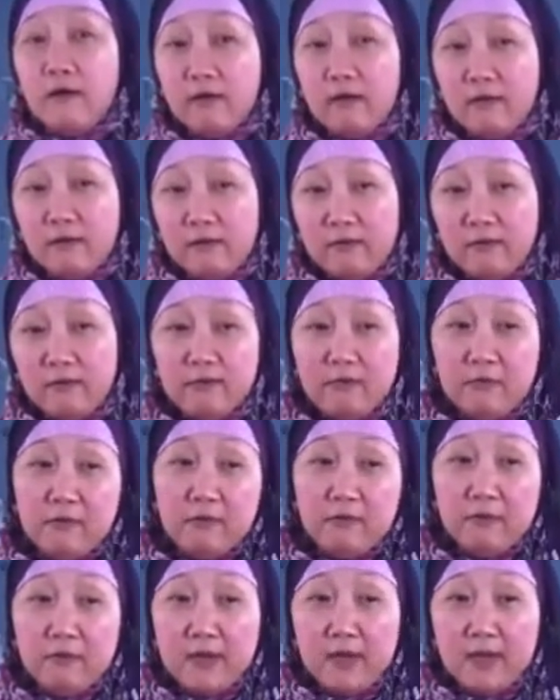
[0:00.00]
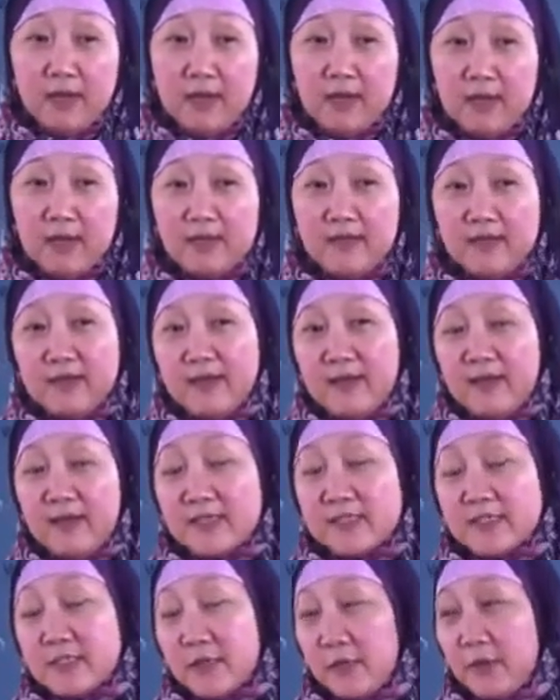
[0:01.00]
Oh, okay.
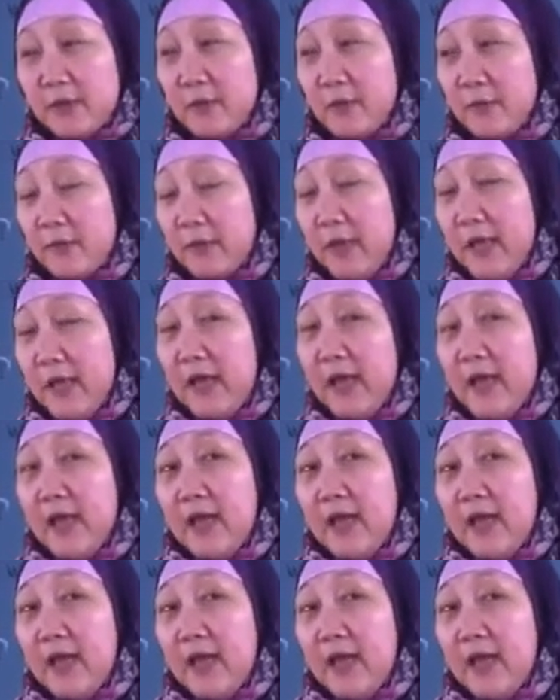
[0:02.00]
So,